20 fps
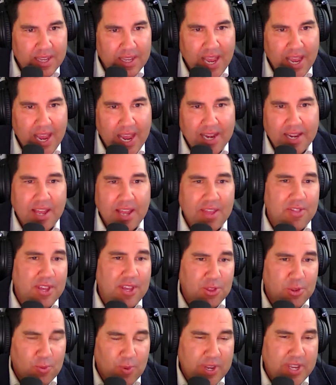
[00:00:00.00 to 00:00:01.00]
And I
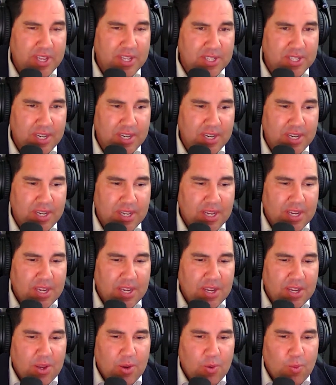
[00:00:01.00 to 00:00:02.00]
think the reason
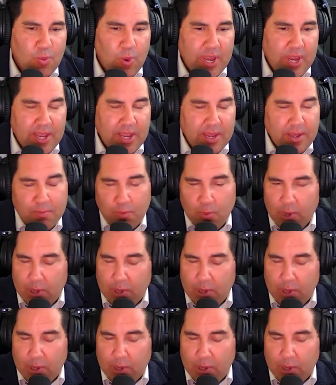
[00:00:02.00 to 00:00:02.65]
we